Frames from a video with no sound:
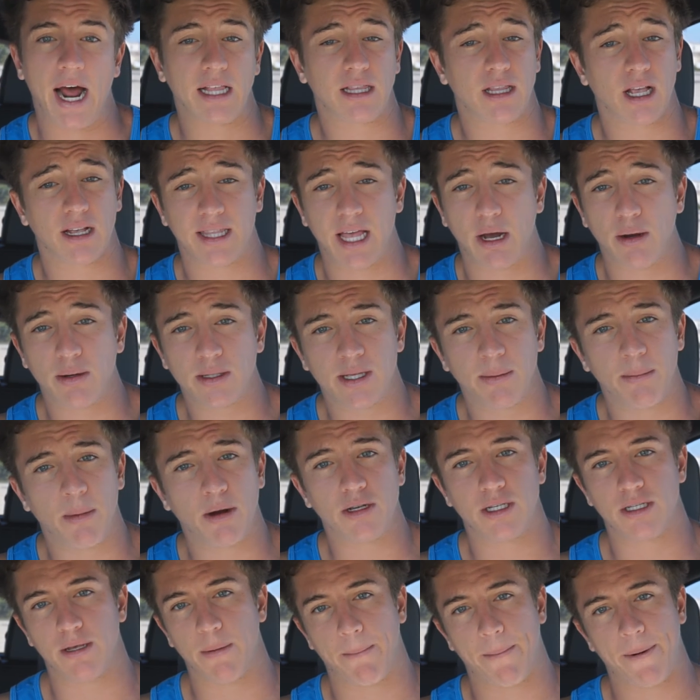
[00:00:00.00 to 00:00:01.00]
I thought that was the
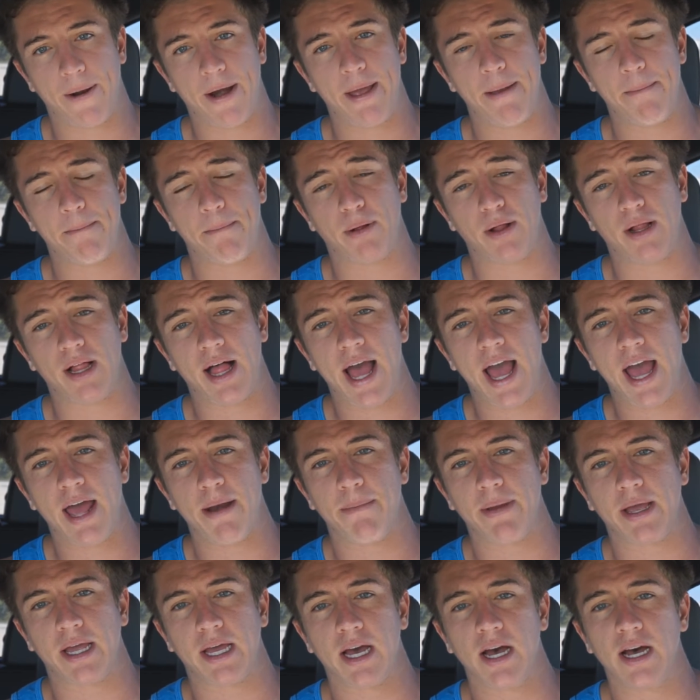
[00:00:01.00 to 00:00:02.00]
most supreme
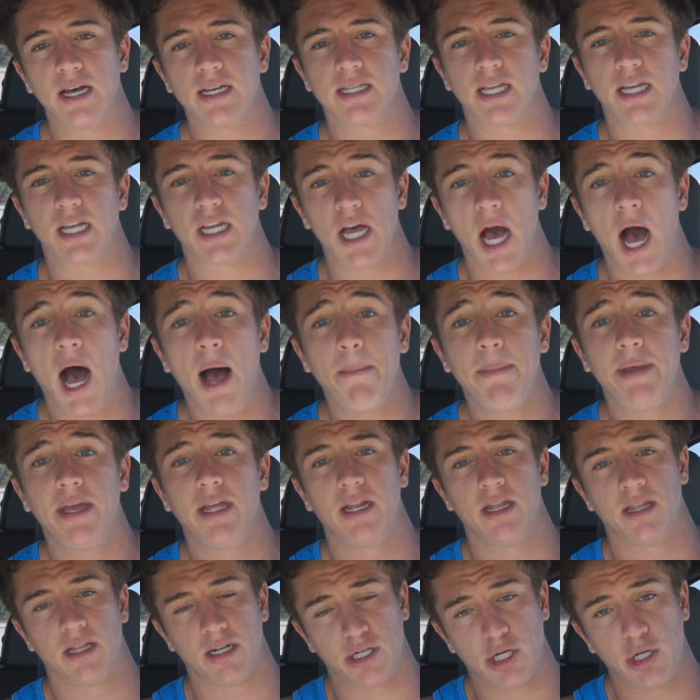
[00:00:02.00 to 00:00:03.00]
plan because it got
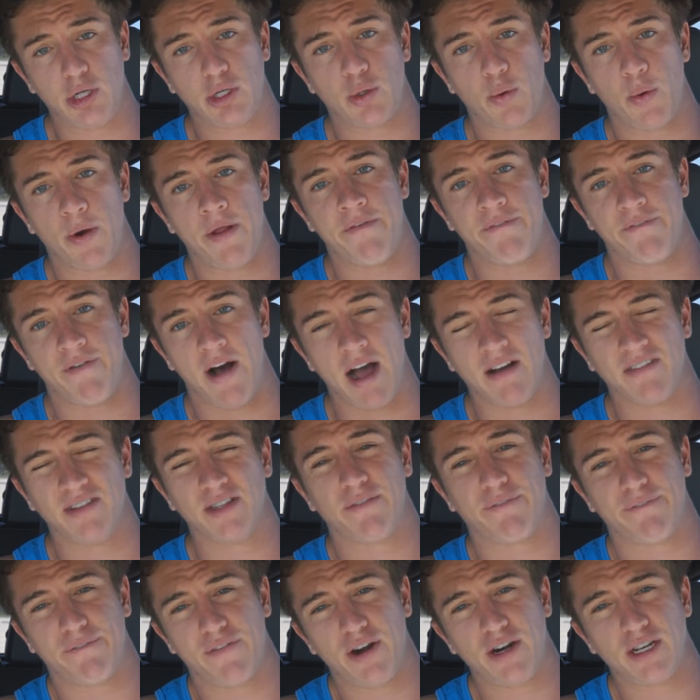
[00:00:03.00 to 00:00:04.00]
me to the 225
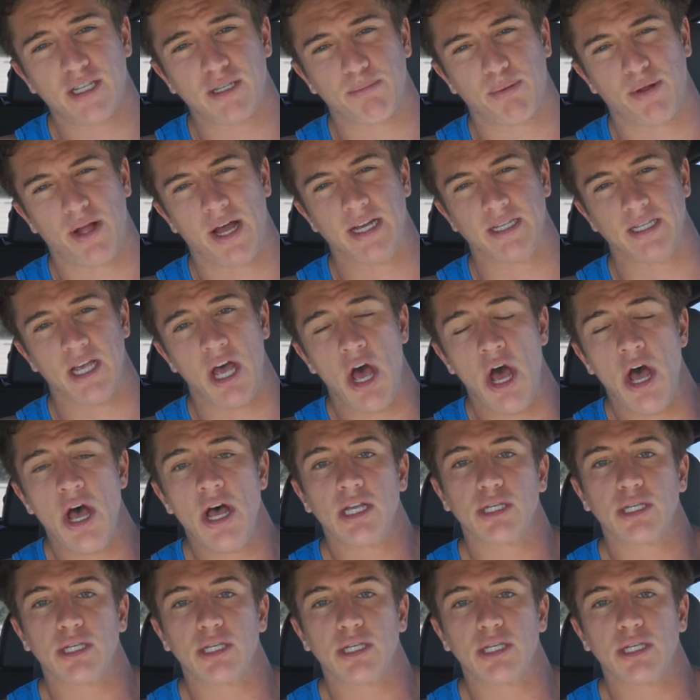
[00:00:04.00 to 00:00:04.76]
in the first place.